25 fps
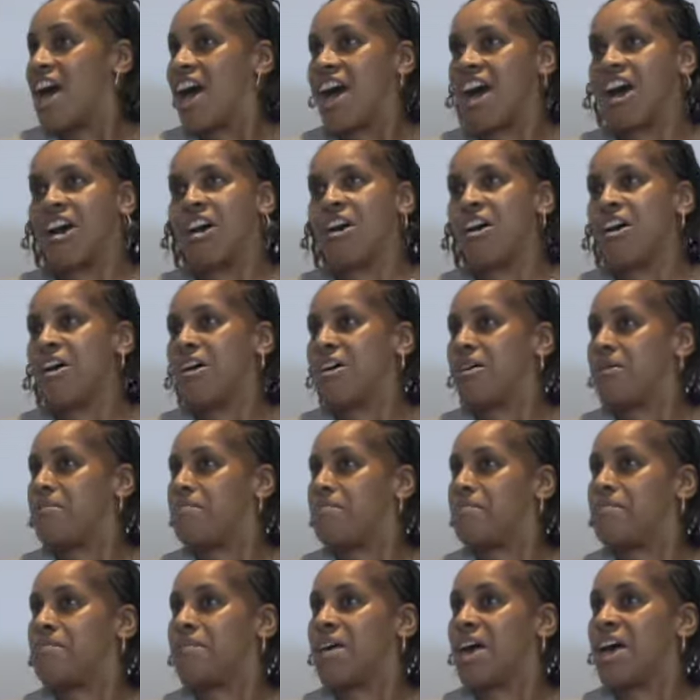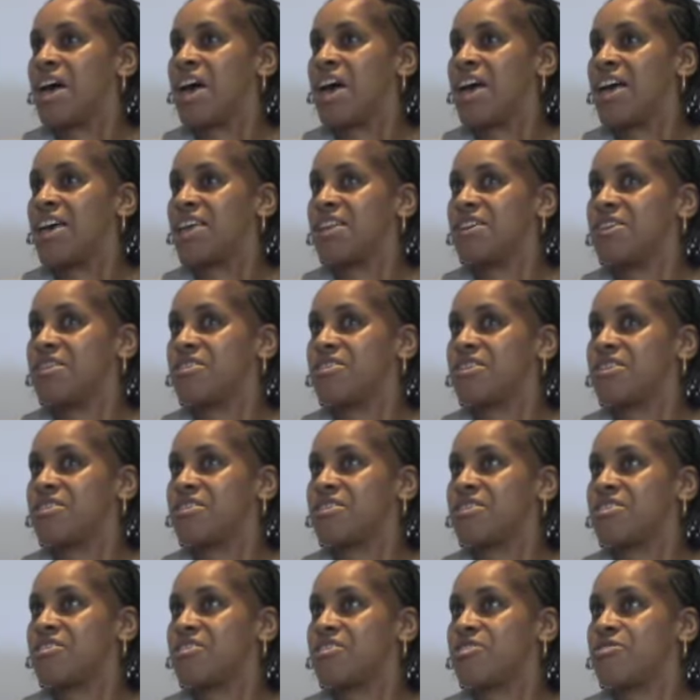and
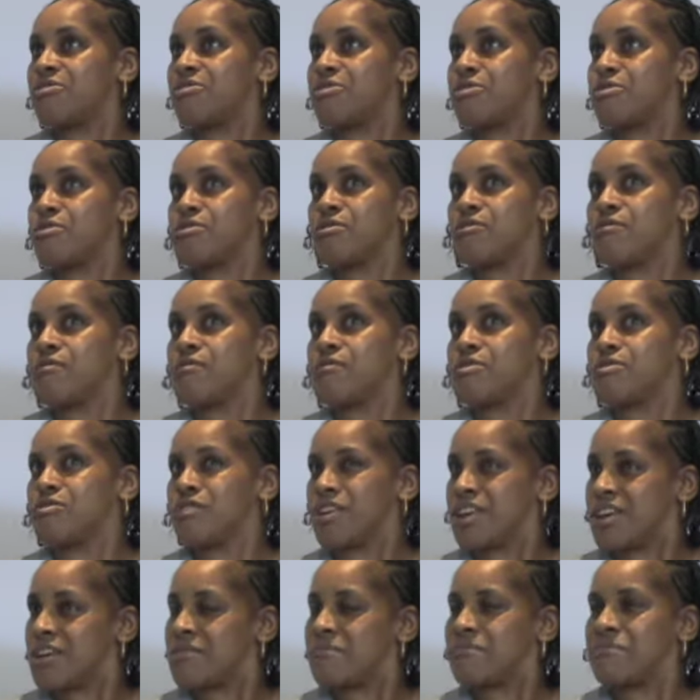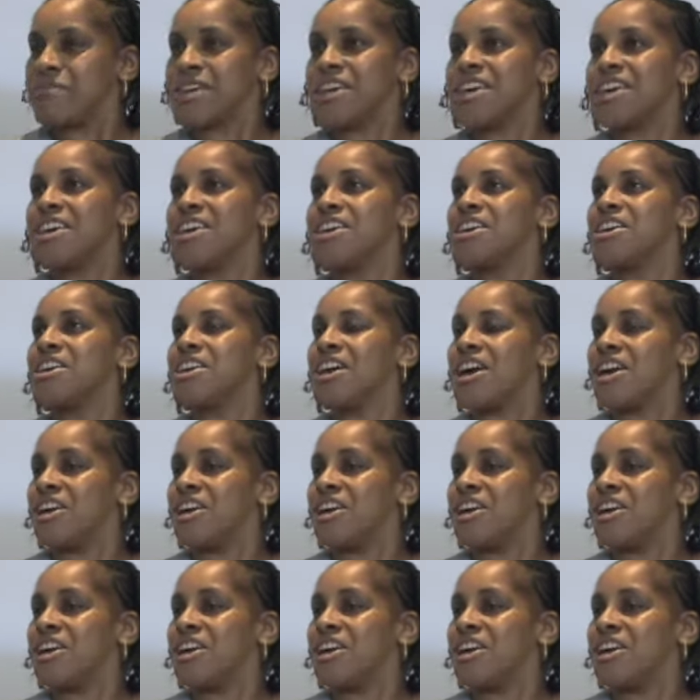sort of looking at me.